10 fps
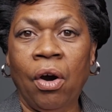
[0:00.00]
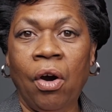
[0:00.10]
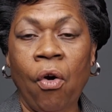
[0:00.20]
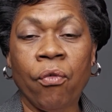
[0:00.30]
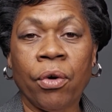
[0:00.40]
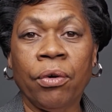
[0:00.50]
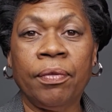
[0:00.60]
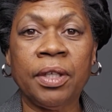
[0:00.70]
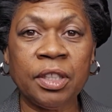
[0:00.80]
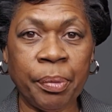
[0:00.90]

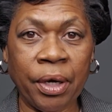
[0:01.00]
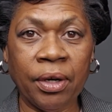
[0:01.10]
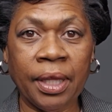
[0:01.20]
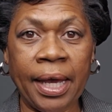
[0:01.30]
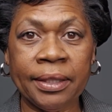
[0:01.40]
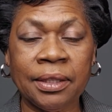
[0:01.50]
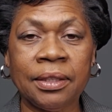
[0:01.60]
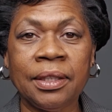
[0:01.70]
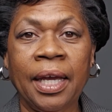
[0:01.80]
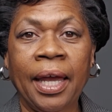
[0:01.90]
over this pair of
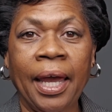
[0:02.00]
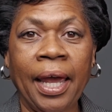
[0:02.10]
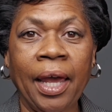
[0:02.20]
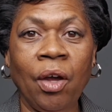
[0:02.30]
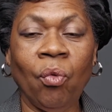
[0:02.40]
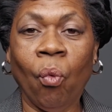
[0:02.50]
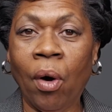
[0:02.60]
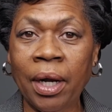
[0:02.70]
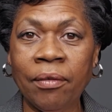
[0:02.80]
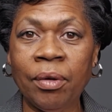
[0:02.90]
glasses, and
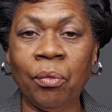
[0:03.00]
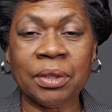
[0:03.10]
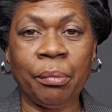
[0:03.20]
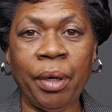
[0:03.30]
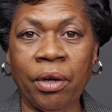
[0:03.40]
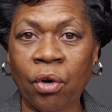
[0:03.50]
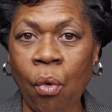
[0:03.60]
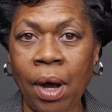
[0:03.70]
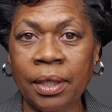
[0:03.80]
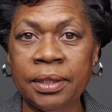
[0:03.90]
one of them was a better
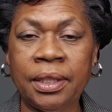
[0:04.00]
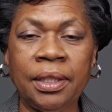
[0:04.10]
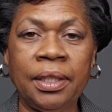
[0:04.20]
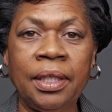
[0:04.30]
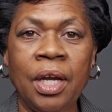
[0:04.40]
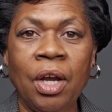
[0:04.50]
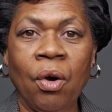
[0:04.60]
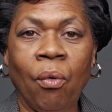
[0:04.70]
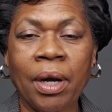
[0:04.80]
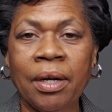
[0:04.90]
quality,
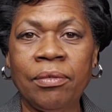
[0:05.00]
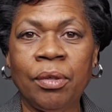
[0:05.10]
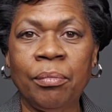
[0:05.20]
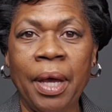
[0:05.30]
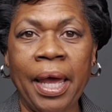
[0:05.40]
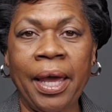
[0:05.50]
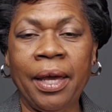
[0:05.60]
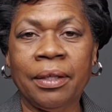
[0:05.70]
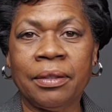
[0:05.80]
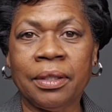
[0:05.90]
one of them
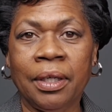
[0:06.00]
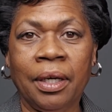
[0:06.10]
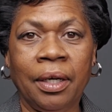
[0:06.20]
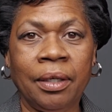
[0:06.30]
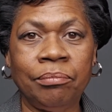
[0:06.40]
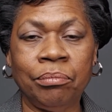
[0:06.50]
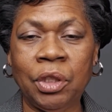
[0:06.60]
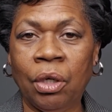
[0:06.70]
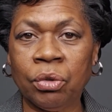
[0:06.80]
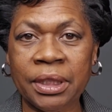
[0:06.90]
had
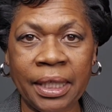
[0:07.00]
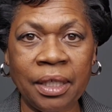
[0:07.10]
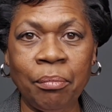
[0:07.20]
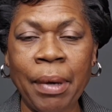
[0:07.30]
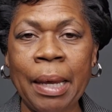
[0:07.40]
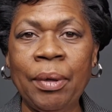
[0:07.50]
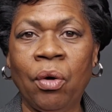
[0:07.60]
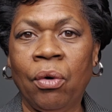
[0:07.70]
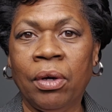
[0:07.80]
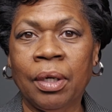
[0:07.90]
tint
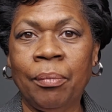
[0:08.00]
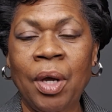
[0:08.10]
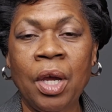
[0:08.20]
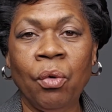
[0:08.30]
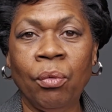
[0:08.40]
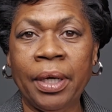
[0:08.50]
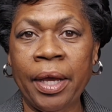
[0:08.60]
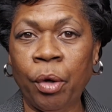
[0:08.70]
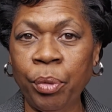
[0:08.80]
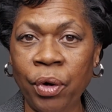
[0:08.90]
maybe on them, would
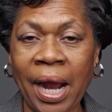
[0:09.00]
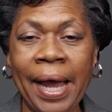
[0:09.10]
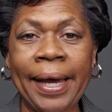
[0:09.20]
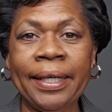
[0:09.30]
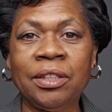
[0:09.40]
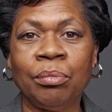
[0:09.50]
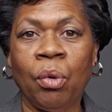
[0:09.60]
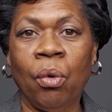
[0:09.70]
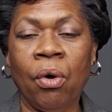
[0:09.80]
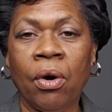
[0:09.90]
help your eyes
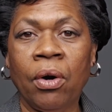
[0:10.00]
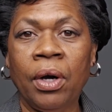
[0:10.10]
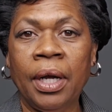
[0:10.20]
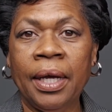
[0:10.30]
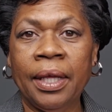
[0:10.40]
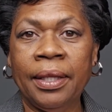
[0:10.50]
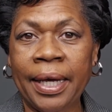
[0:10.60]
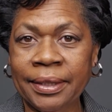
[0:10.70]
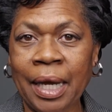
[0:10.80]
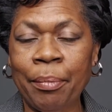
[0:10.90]
more,
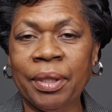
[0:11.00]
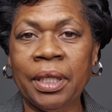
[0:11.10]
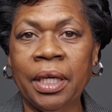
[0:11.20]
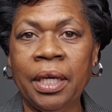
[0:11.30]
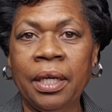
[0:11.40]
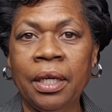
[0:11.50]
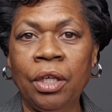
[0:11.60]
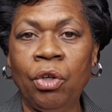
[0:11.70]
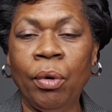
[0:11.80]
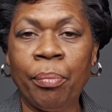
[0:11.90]
that type of thing,
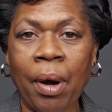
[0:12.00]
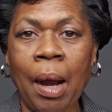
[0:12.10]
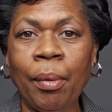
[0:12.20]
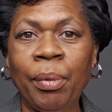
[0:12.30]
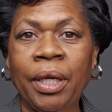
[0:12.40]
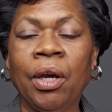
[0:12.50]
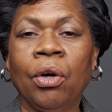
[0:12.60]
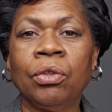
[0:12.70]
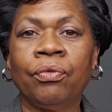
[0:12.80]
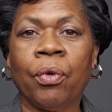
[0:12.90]
you would probably
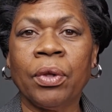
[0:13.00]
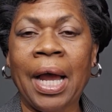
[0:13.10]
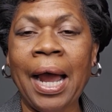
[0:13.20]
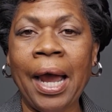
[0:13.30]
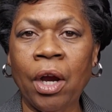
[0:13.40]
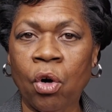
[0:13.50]
go for the higher